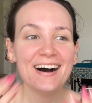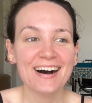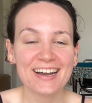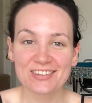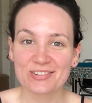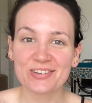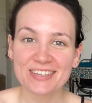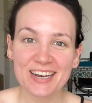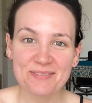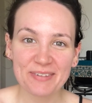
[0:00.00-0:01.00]
It's good
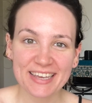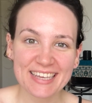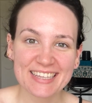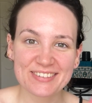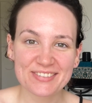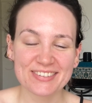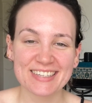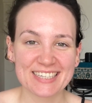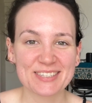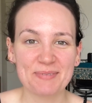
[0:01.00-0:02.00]
that I'm making
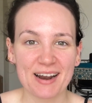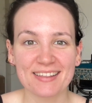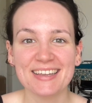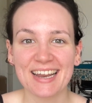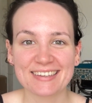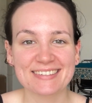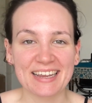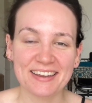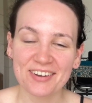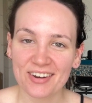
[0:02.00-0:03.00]
this part the next
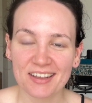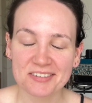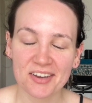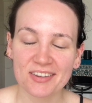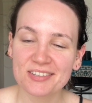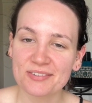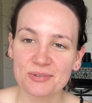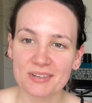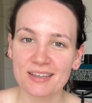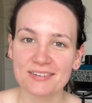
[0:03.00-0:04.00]
day and not last night, because if it
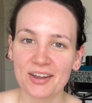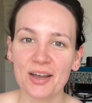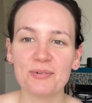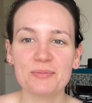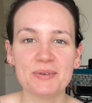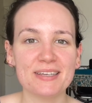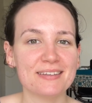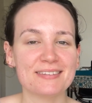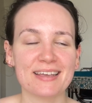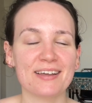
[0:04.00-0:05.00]
was last night I would
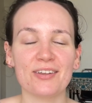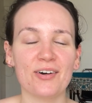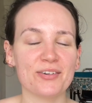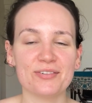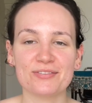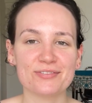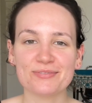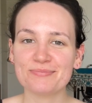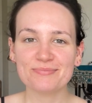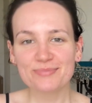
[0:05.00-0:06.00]
be saying a lot of
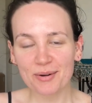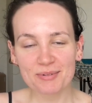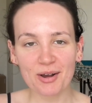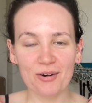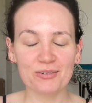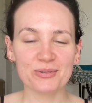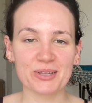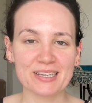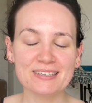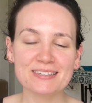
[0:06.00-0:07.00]
probably awful
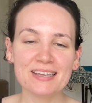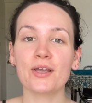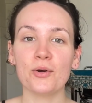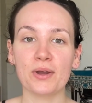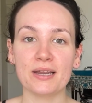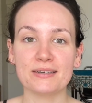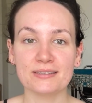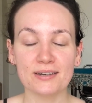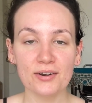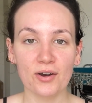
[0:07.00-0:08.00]
things. Okay, to
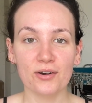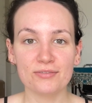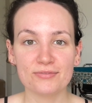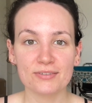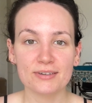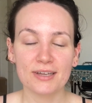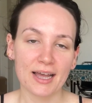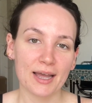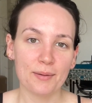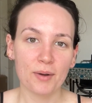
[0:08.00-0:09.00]
start off,
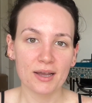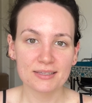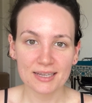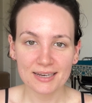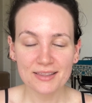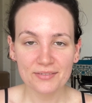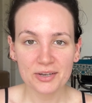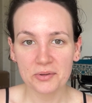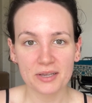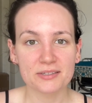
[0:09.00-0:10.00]
I had said in the
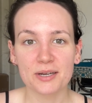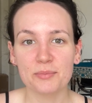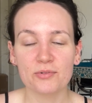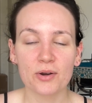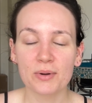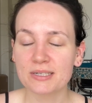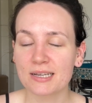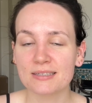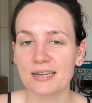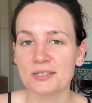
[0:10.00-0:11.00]
video yesterday before I went to
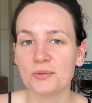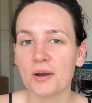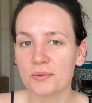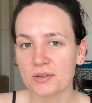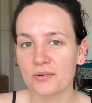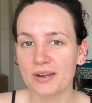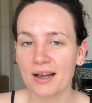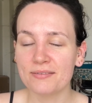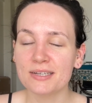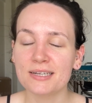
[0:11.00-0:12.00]
get the tattoo, I was already
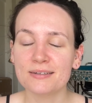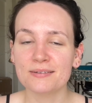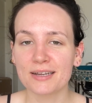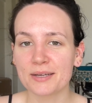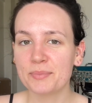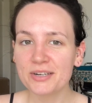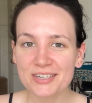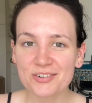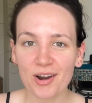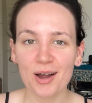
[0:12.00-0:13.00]
having like
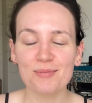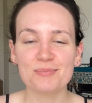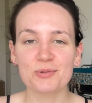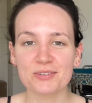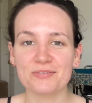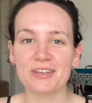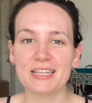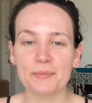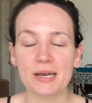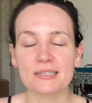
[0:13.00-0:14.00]
period cramps, wasn't feeling
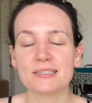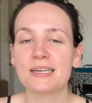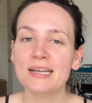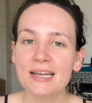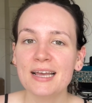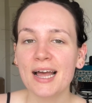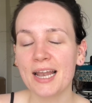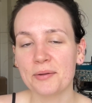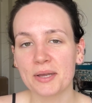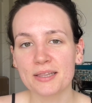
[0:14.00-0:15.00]
the best.
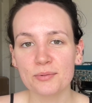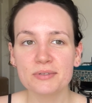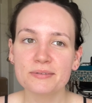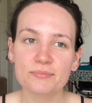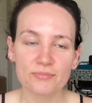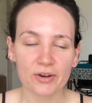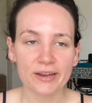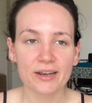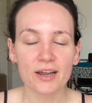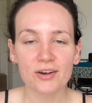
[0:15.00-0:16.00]
Anyway, that was
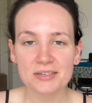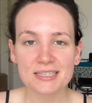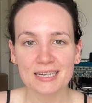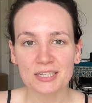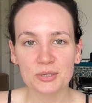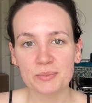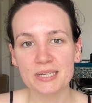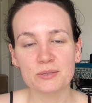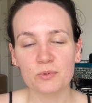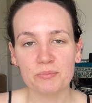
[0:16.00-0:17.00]
fine. I got to the tattoo
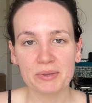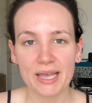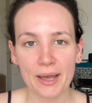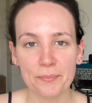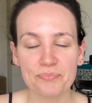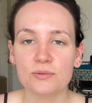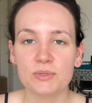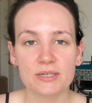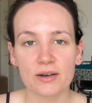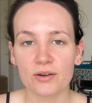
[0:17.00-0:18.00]
place 1 p.m. We
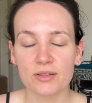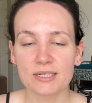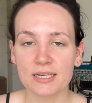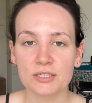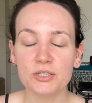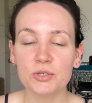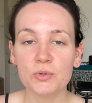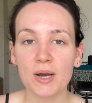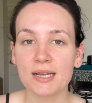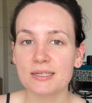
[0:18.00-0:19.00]
started on the
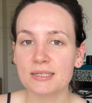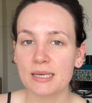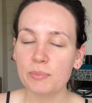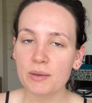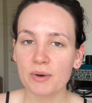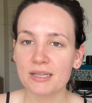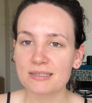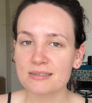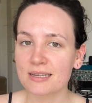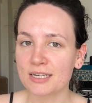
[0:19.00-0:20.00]
tattoo, and keeping in mind this
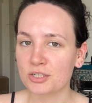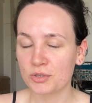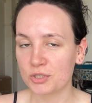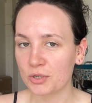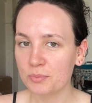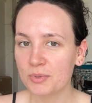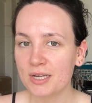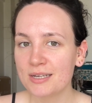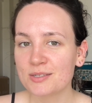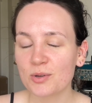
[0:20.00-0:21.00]
is like a touch-up,
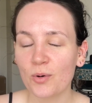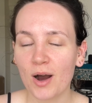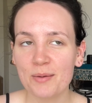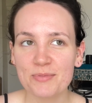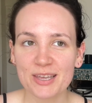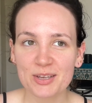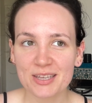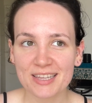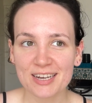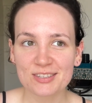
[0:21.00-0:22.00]
so I'm
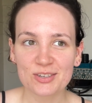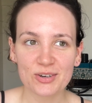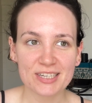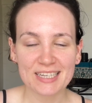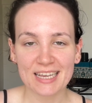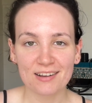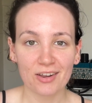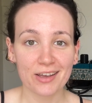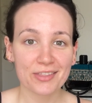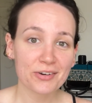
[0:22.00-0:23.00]
thinking that it's going to take
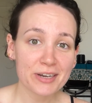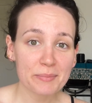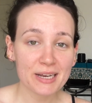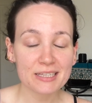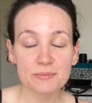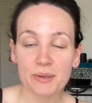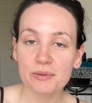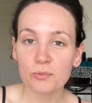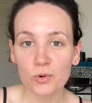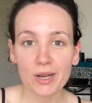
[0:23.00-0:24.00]
like 30 minutes, maybe
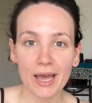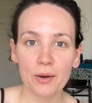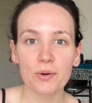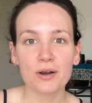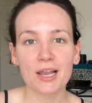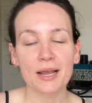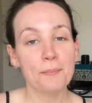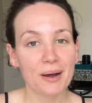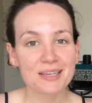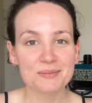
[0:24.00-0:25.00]
1 hour, like
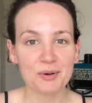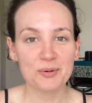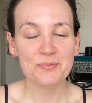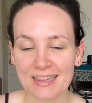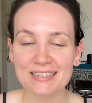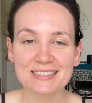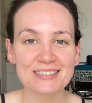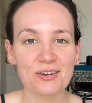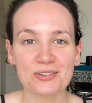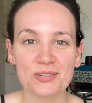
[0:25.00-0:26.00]
maximum. And this is
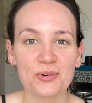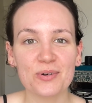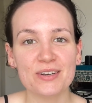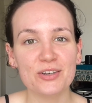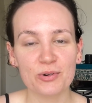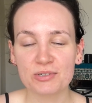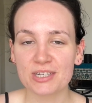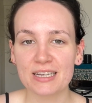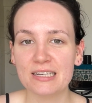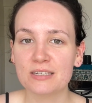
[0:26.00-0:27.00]
also no
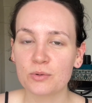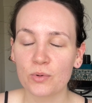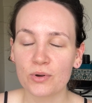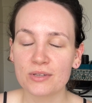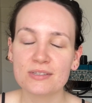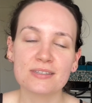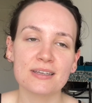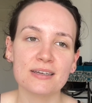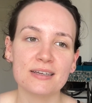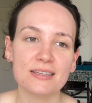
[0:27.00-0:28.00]
shade towards
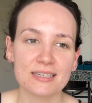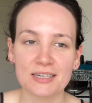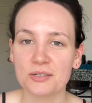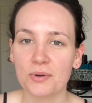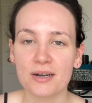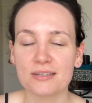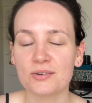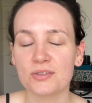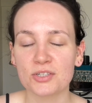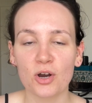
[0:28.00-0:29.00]
the tattoo artist
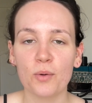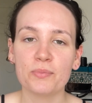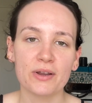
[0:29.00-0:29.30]
or the shop.